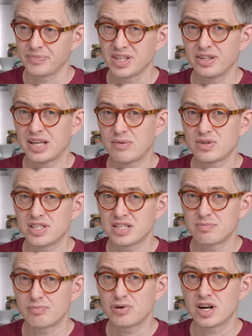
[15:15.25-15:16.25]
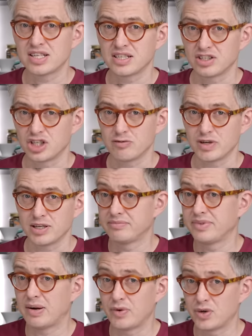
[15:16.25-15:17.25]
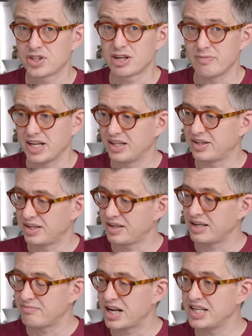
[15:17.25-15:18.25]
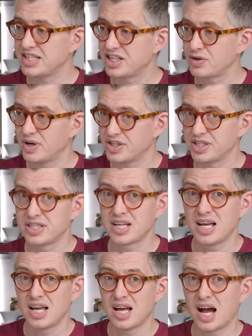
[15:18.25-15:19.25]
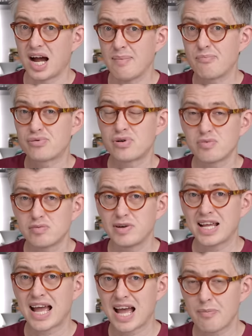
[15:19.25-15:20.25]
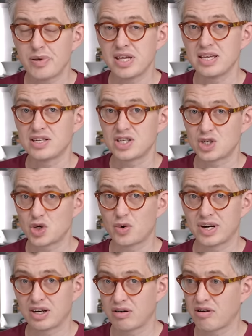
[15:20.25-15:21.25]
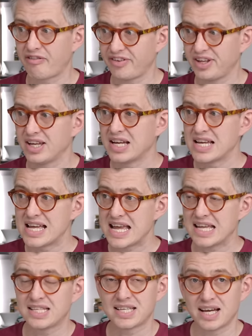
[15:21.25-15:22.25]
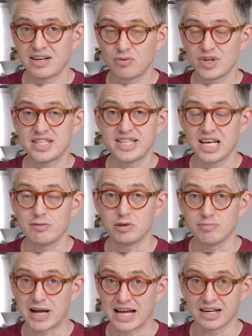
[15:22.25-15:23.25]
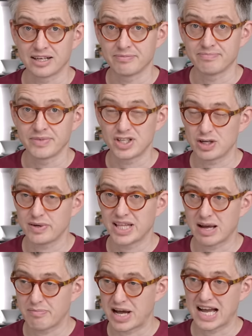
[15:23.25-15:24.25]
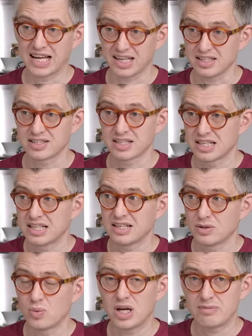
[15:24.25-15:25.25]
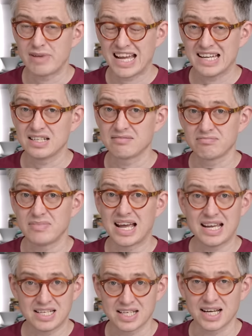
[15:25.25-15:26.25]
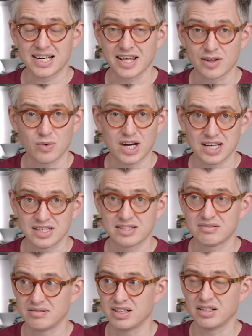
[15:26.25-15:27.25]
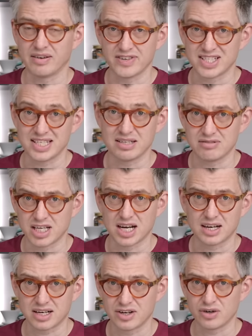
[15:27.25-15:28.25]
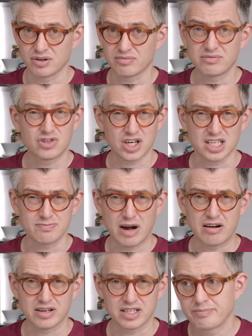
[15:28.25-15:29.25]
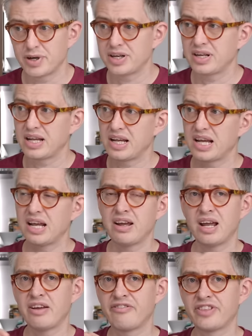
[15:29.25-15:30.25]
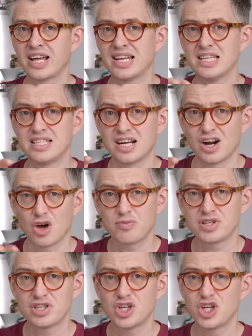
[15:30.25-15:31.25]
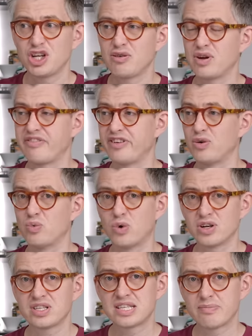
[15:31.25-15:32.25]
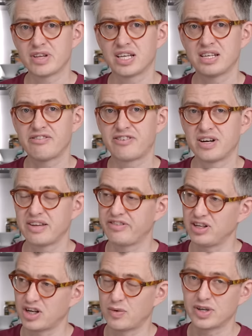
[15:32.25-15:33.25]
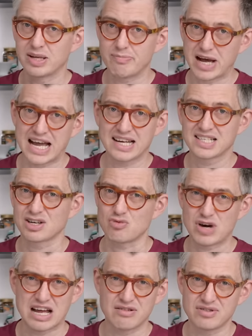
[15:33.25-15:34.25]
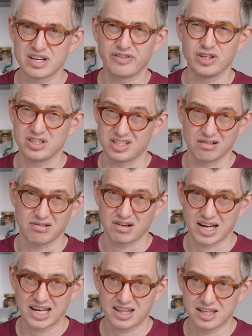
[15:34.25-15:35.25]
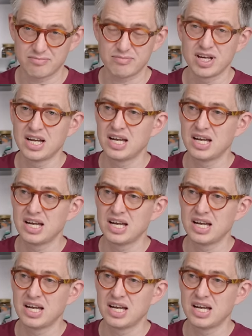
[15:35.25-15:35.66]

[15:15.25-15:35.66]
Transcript: And that was surprising to me. That would also mean that in many situations, I'm probably happy storing coffee inside a resealable bag, assuming that bag is well made, airtight otherwise, and obviously dark and not transparent. But if that isn't an option to you, if you want something different, if you don't want the bags around, if you just don't like them,